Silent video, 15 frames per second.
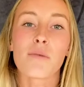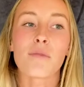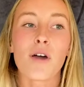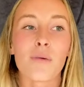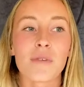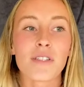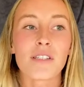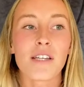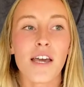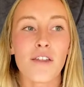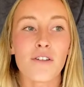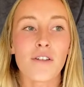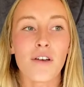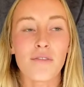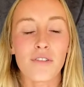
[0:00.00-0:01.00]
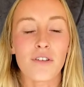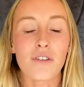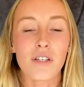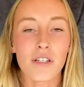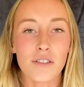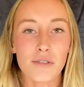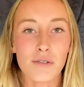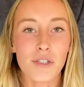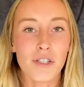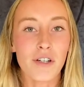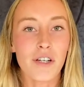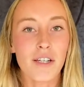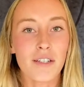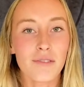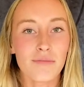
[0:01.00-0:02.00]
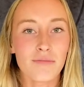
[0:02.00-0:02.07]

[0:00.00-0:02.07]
coming together, that feeling is really great.